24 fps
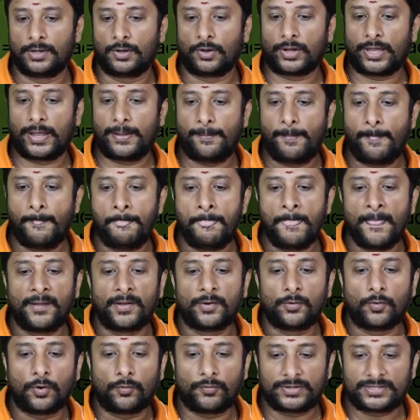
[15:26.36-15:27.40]
Okay,
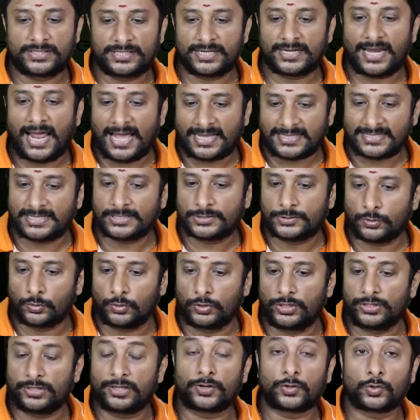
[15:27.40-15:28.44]
over here, as I
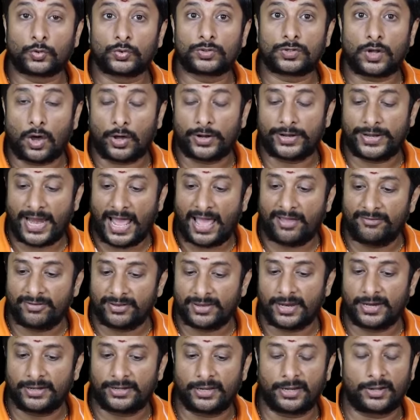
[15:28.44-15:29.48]
told you, the route or
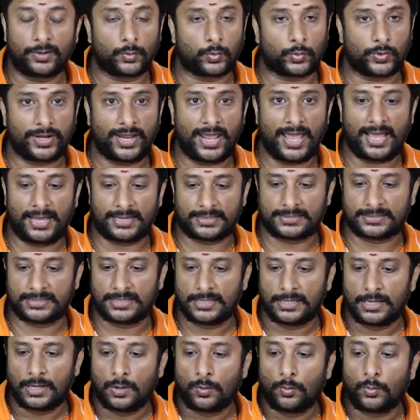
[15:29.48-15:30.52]
navigate in React
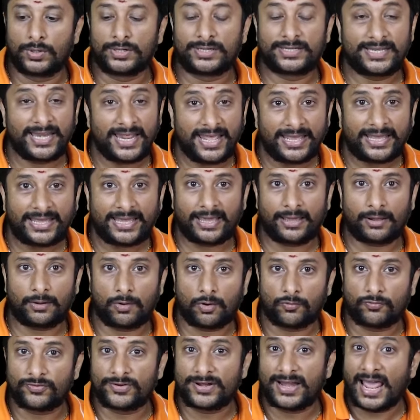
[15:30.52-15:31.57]
will take care
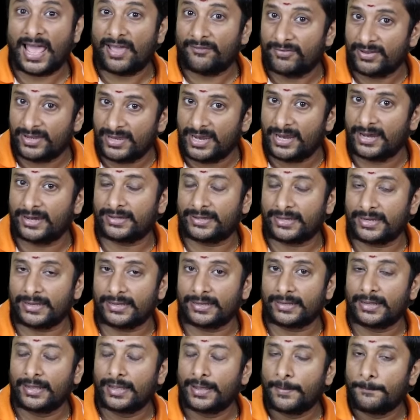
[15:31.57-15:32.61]
of
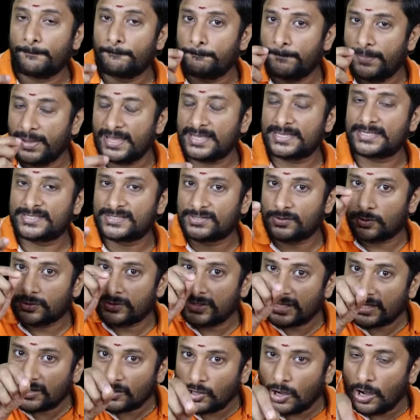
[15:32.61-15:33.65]
navigating based on
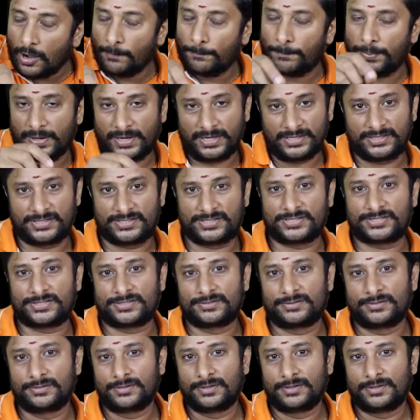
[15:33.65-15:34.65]
the component.